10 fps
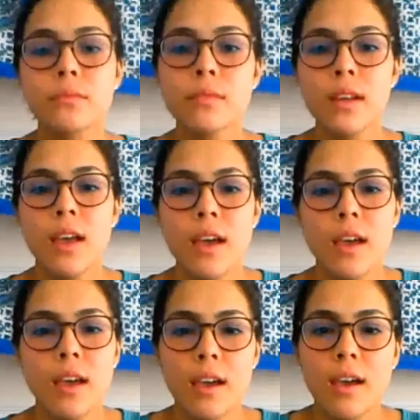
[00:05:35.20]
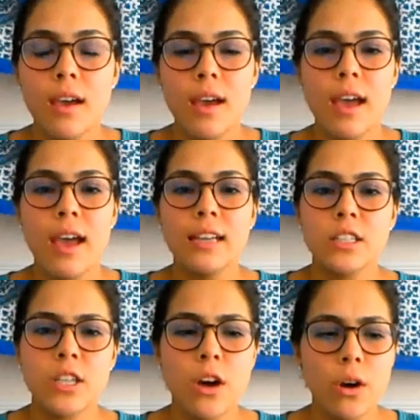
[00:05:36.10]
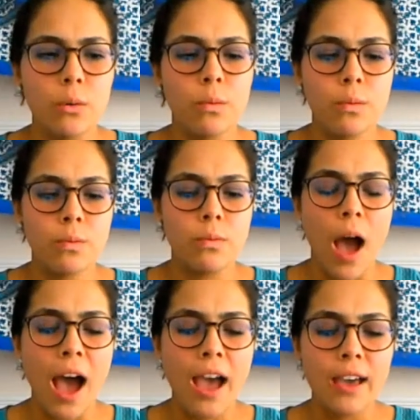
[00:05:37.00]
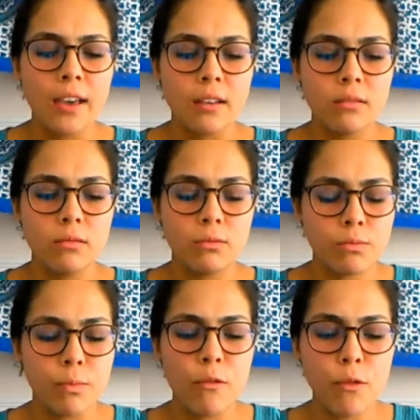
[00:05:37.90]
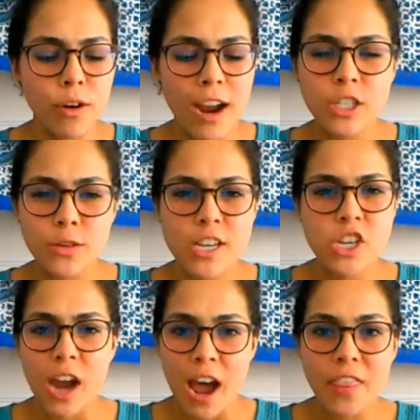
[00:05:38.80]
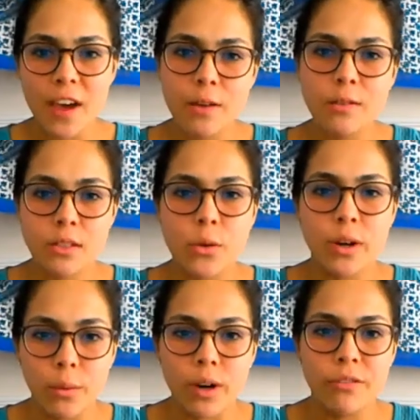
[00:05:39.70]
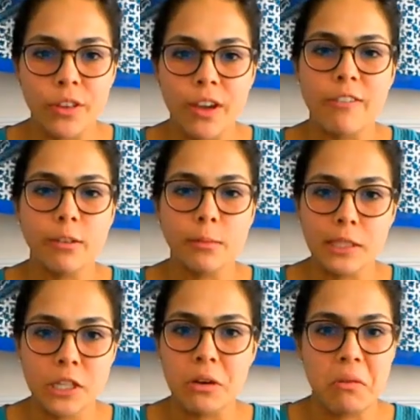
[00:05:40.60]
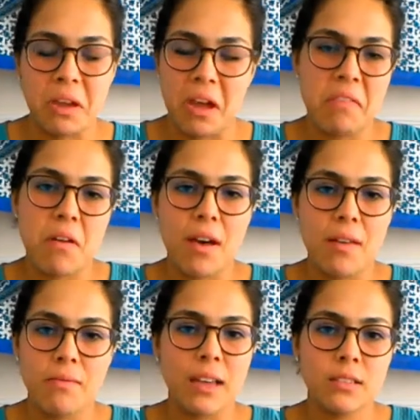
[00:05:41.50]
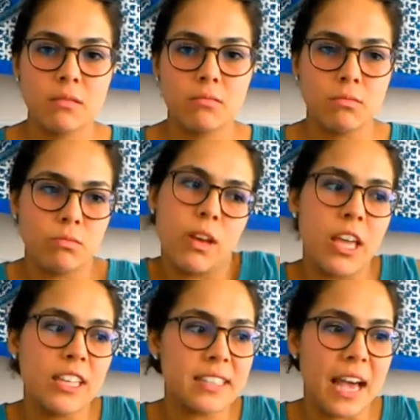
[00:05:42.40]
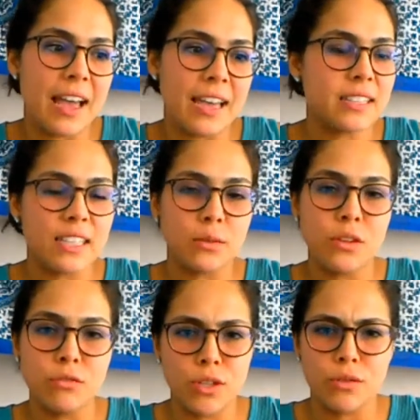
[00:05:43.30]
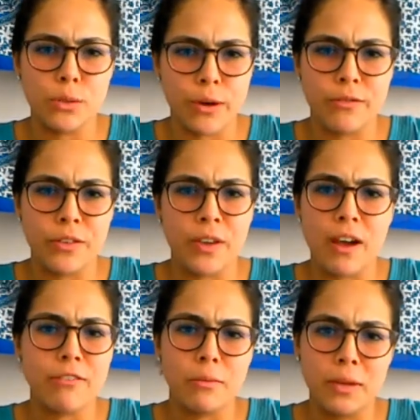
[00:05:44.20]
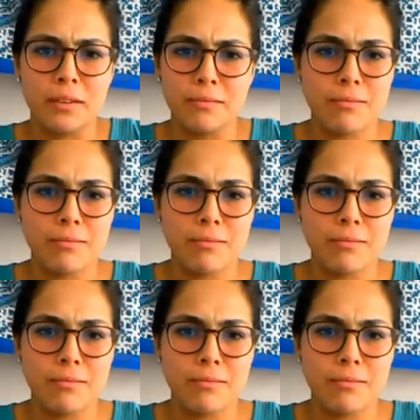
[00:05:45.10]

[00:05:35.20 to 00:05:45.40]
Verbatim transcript: Okay. And so I before graduation, I thought I was going to work for the government too. Like I thought that's in science, that's what you do is work for the government.